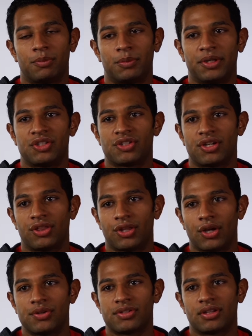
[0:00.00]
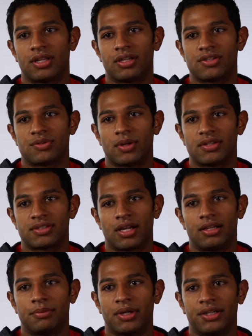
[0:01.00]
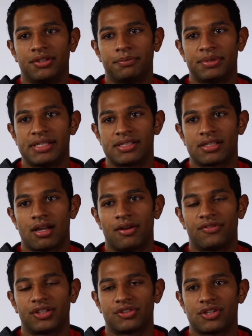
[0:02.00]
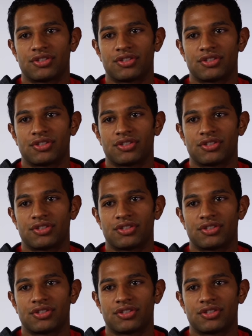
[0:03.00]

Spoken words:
double majored in those, and then as well as gotten a minor in peace and conflict